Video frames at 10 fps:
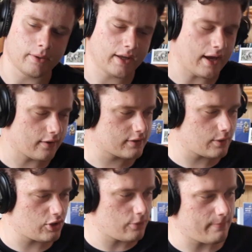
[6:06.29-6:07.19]
character
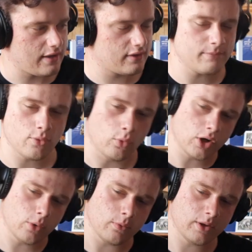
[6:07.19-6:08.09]
when you meet them, you
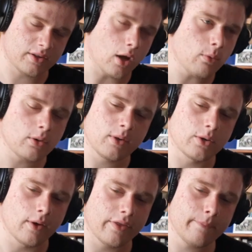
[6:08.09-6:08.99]
don't want to
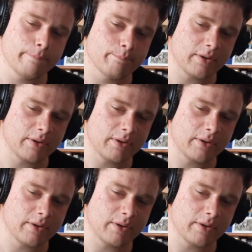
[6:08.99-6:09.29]
annoy them